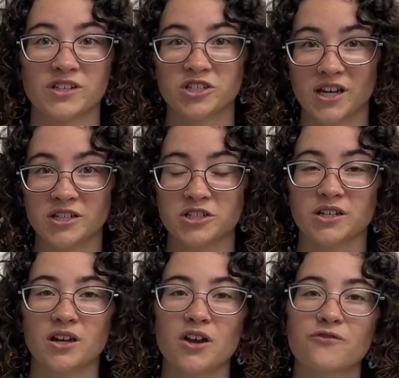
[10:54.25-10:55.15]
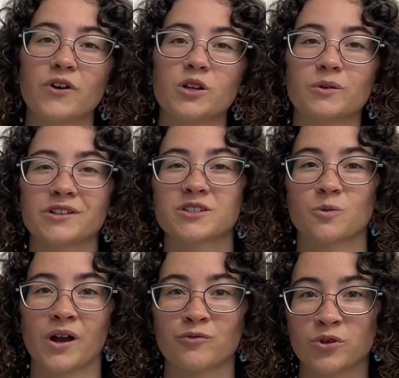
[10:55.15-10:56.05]
changing, following the
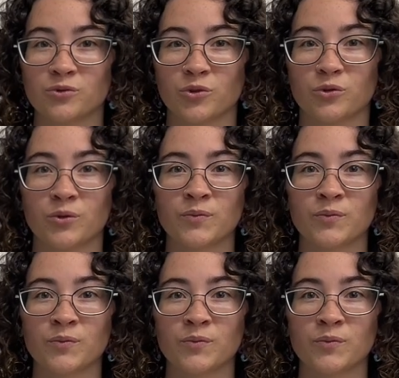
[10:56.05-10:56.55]
square root rule,